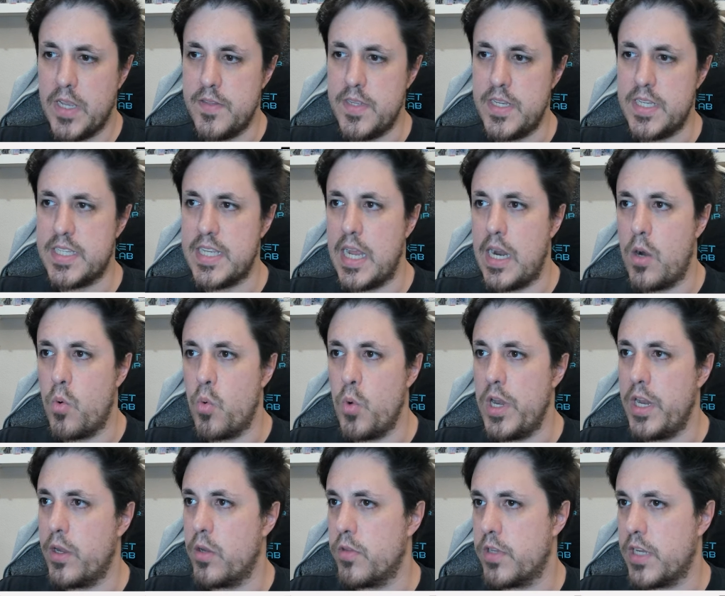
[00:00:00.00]
This is a
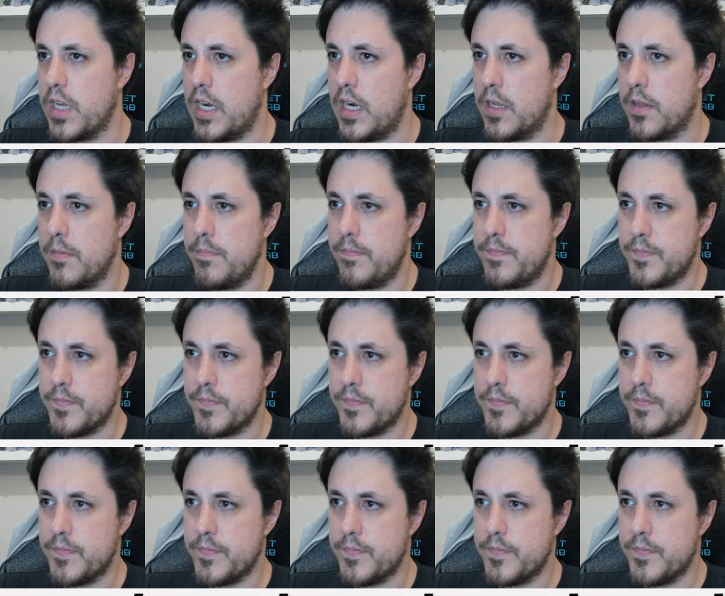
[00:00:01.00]
really good card.